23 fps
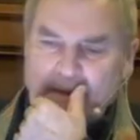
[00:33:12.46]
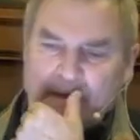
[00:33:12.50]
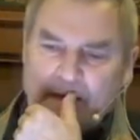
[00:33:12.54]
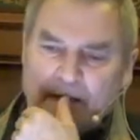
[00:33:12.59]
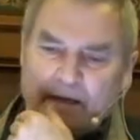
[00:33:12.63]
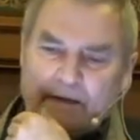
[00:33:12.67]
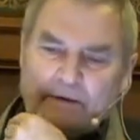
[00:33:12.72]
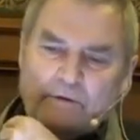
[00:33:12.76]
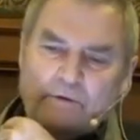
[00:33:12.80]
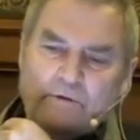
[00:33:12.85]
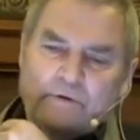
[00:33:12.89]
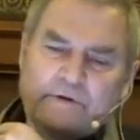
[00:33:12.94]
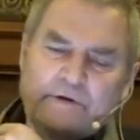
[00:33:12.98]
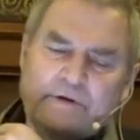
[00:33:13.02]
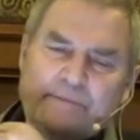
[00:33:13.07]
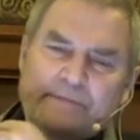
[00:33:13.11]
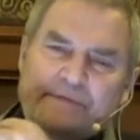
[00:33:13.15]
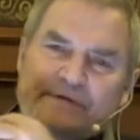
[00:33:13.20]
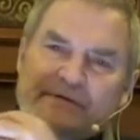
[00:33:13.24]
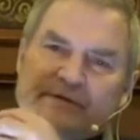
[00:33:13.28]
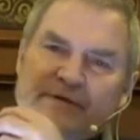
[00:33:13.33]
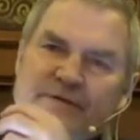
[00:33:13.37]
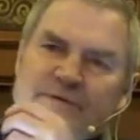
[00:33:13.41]
And autumn
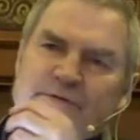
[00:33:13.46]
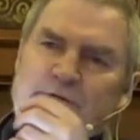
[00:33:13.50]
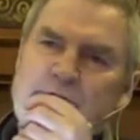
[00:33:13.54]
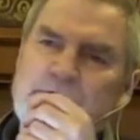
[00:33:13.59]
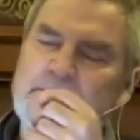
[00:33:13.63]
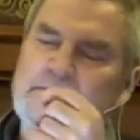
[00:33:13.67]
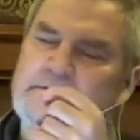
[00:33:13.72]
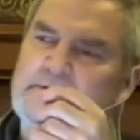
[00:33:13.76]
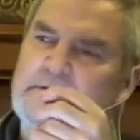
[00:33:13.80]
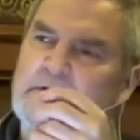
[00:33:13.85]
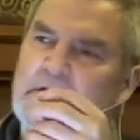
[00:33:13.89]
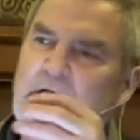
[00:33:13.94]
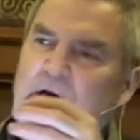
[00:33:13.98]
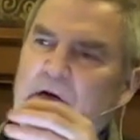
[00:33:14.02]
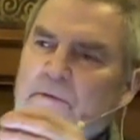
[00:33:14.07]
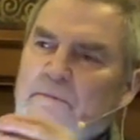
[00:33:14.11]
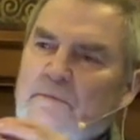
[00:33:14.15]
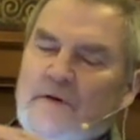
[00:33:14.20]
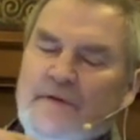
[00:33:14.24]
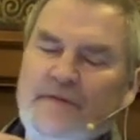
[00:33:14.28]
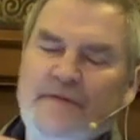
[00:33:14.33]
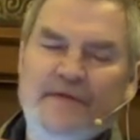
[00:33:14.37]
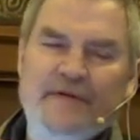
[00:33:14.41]
is also the time
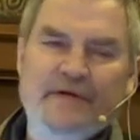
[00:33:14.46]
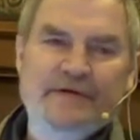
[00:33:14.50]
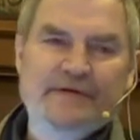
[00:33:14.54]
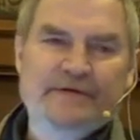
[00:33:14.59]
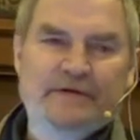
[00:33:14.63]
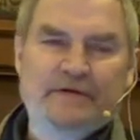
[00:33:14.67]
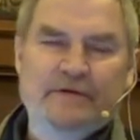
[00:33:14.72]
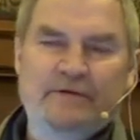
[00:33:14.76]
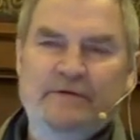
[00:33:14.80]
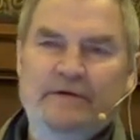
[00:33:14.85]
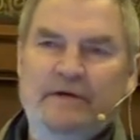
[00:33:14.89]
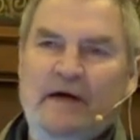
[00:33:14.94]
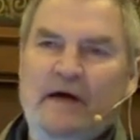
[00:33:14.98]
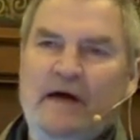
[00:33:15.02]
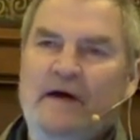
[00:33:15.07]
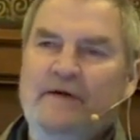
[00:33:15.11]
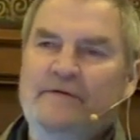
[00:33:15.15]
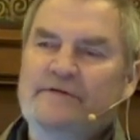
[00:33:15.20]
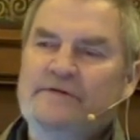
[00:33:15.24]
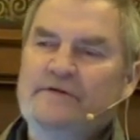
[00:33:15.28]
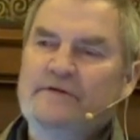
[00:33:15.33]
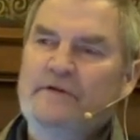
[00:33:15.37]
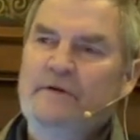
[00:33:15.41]
when things go
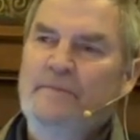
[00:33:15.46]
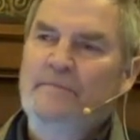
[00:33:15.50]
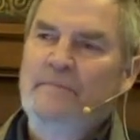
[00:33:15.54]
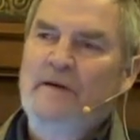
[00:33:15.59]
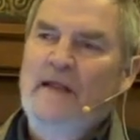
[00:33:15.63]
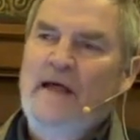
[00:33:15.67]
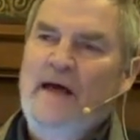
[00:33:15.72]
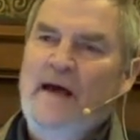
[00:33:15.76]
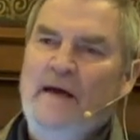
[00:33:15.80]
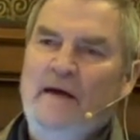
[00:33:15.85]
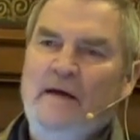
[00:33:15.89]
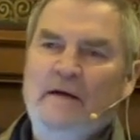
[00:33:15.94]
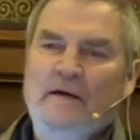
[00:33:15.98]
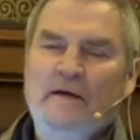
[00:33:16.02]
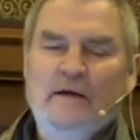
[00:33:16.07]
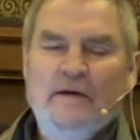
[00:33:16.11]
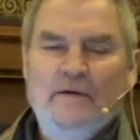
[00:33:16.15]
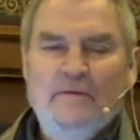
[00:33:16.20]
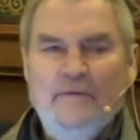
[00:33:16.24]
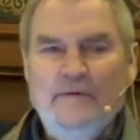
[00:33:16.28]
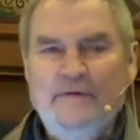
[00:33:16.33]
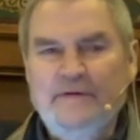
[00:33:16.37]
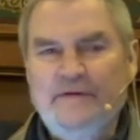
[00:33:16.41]
down. So the black,
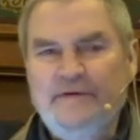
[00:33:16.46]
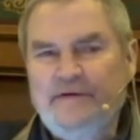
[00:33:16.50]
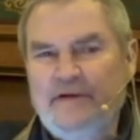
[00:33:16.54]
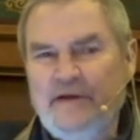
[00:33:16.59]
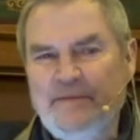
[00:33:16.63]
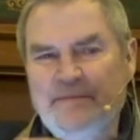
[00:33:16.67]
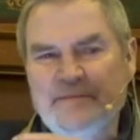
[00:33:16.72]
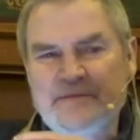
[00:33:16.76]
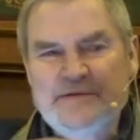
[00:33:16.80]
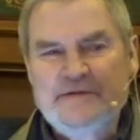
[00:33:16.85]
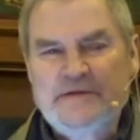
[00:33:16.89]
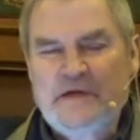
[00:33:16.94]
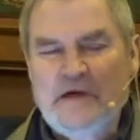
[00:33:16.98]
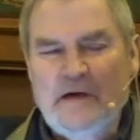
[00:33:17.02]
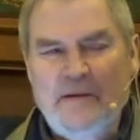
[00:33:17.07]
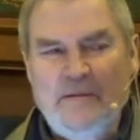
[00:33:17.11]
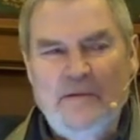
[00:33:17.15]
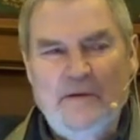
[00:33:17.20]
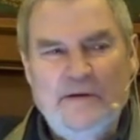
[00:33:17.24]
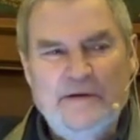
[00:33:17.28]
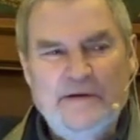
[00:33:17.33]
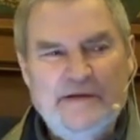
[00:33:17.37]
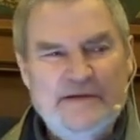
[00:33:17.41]
when the demons
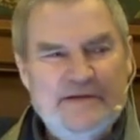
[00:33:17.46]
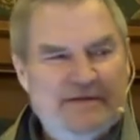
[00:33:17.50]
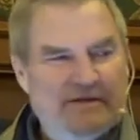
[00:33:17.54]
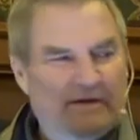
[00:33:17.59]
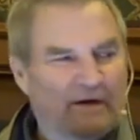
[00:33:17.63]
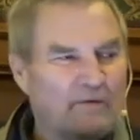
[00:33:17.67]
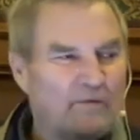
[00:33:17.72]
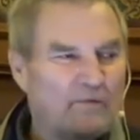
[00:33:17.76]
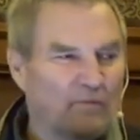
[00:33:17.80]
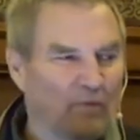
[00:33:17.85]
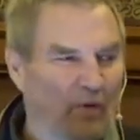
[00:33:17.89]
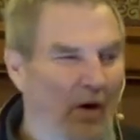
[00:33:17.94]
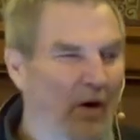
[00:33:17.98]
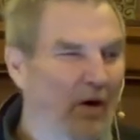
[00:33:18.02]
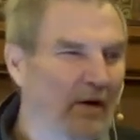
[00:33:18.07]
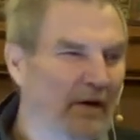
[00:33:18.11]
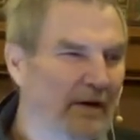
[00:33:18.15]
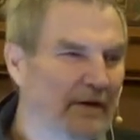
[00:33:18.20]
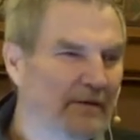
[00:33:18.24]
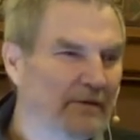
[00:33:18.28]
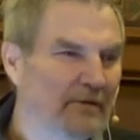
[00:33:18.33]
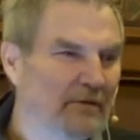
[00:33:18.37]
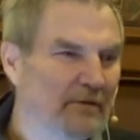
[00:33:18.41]
come on, that's not wrong
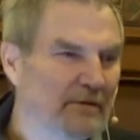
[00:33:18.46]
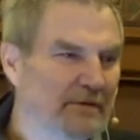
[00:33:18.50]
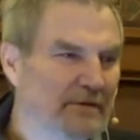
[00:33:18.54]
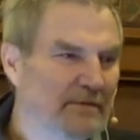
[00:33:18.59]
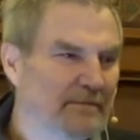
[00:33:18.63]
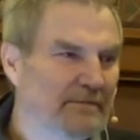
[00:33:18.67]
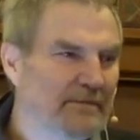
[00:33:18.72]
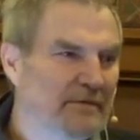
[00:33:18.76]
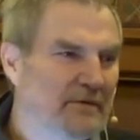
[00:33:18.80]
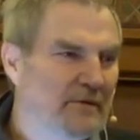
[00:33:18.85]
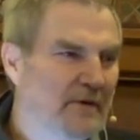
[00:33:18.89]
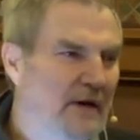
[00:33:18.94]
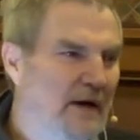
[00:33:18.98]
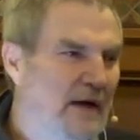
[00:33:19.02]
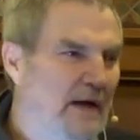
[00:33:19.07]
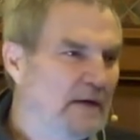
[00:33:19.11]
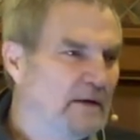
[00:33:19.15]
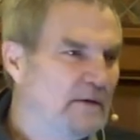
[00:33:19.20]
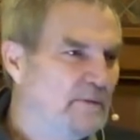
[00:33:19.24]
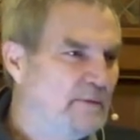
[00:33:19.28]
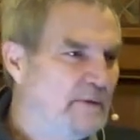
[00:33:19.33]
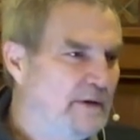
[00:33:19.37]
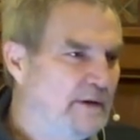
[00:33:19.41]
in autumn, you know,
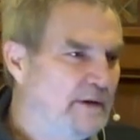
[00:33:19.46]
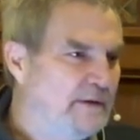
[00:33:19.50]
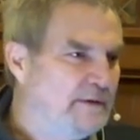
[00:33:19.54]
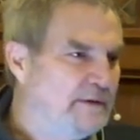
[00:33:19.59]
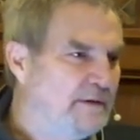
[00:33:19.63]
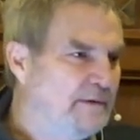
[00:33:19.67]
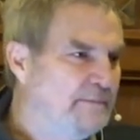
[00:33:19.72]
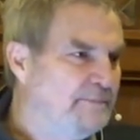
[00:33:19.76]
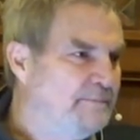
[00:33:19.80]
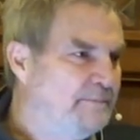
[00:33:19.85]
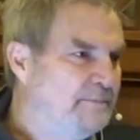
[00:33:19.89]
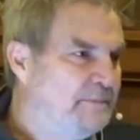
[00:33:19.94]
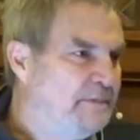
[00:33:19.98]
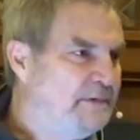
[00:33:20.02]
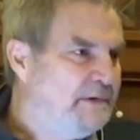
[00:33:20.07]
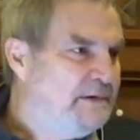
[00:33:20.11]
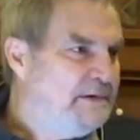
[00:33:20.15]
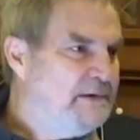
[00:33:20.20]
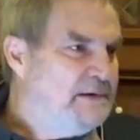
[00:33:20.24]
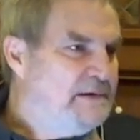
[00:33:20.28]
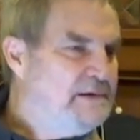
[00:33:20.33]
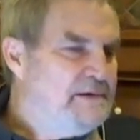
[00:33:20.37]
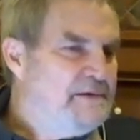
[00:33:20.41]
Halloween and
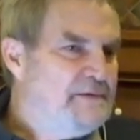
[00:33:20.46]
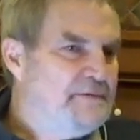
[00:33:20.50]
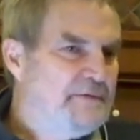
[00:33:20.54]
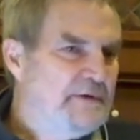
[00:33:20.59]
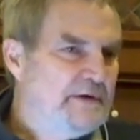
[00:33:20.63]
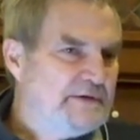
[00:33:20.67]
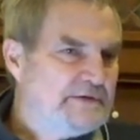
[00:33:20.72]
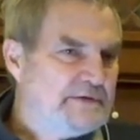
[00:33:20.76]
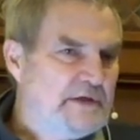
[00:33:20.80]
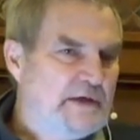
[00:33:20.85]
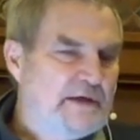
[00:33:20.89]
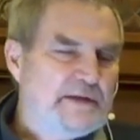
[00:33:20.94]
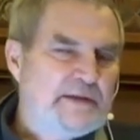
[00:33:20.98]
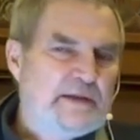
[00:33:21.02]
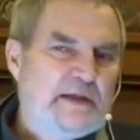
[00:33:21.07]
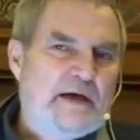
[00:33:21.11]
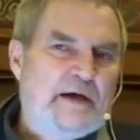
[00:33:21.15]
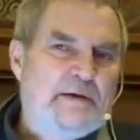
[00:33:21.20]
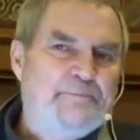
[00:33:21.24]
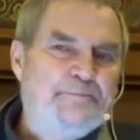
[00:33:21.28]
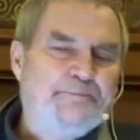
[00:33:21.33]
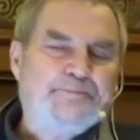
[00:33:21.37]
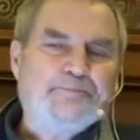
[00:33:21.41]
things like
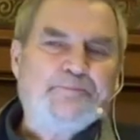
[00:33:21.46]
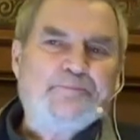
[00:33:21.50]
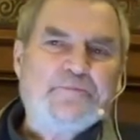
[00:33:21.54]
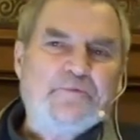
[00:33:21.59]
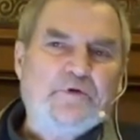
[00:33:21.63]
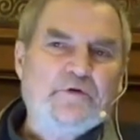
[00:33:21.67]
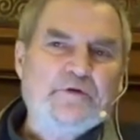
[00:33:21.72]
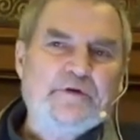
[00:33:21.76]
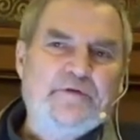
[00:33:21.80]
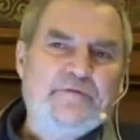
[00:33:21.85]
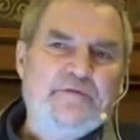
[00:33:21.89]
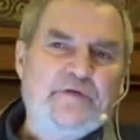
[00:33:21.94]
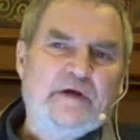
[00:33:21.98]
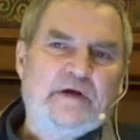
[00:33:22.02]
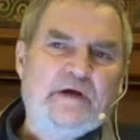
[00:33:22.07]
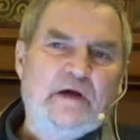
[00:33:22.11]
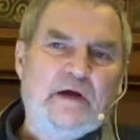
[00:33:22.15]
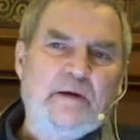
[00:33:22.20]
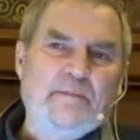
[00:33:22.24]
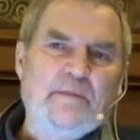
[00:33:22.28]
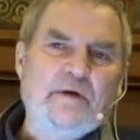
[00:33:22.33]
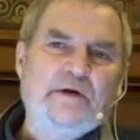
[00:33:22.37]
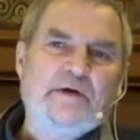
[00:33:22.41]
that. Or that they
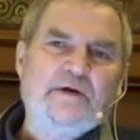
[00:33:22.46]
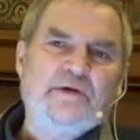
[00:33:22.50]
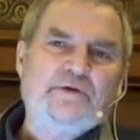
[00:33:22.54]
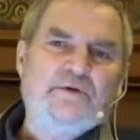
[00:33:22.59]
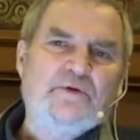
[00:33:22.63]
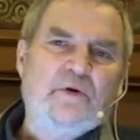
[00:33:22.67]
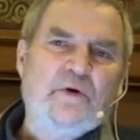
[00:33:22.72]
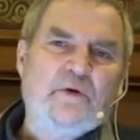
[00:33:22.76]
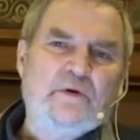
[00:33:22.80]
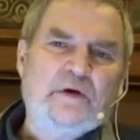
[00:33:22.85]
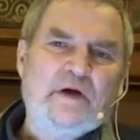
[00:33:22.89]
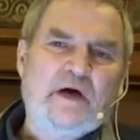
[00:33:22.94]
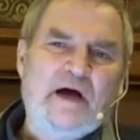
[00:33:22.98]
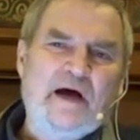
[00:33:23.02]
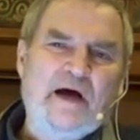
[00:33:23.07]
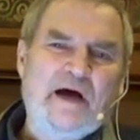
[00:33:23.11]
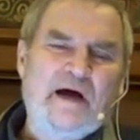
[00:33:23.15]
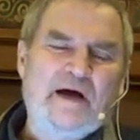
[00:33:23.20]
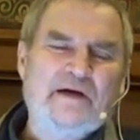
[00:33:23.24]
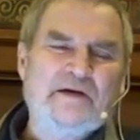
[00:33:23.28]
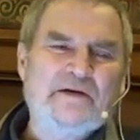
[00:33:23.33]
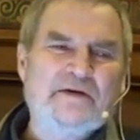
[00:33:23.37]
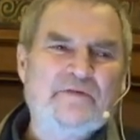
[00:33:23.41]
come on in your own
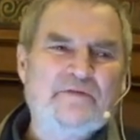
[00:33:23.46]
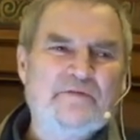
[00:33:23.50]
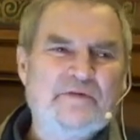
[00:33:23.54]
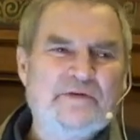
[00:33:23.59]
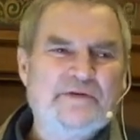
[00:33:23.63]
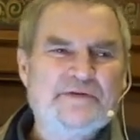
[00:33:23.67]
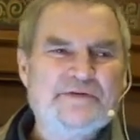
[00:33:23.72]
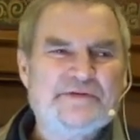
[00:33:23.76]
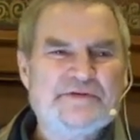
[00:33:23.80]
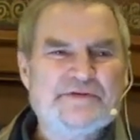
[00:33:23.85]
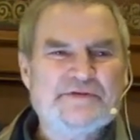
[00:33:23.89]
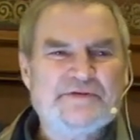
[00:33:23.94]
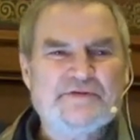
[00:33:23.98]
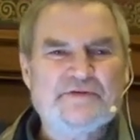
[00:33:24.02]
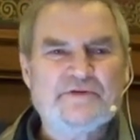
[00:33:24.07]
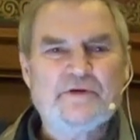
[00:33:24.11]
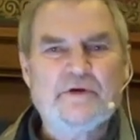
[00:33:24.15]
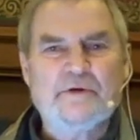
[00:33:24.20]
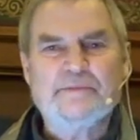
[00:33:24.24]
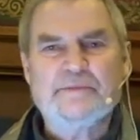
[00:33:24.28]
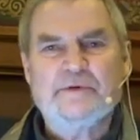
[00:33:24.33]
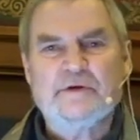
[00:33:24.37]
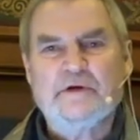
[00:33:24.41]
heart and you're very
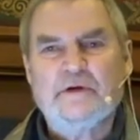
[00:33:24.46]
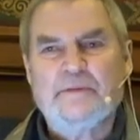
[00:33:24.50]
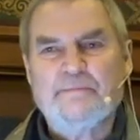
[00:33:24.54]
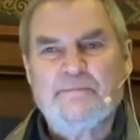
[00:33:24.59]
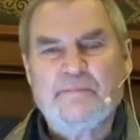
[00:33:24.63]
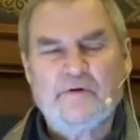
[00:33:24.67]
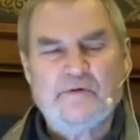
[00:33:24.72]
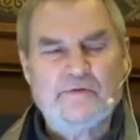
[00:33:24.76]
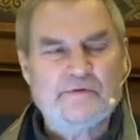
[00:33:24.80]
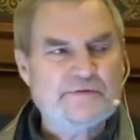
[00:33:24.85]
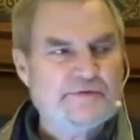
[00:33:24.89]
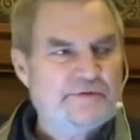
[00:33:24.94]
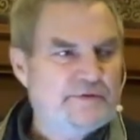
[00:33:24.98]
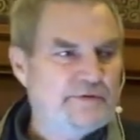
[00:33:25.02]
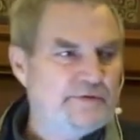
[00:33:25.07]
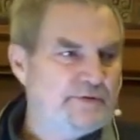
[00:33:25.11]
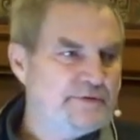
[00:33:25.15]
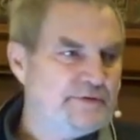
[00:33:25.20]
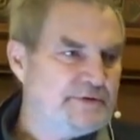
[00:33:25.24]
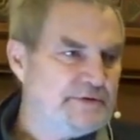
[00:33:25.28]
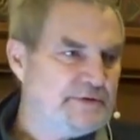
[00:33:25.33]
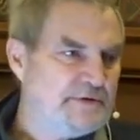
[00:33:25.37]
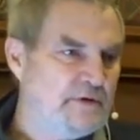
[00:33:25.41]
disturbed and opposed to
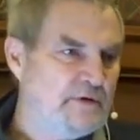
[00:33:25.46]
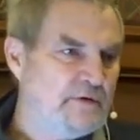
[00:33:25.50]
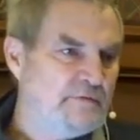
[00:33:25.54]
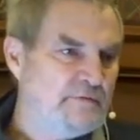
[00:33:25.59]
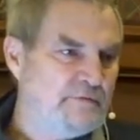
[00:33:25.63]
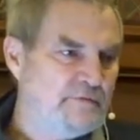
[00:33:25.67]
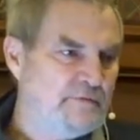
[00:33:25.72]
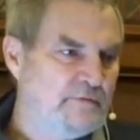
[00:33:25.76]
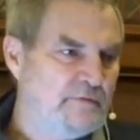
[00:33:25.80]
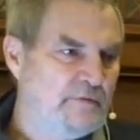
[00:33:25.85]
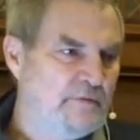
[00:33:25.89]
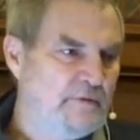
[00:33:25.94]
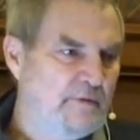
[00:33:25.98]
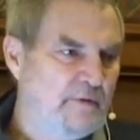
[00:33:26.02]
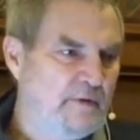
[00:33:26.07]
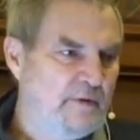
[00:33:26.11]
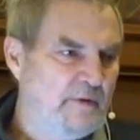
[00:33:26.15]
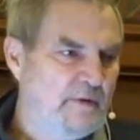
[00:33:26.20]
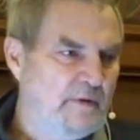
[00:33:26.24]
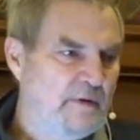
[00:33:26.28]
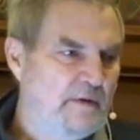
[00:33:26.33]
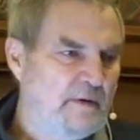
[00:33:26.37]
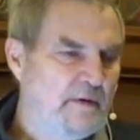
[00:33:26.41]
yourself.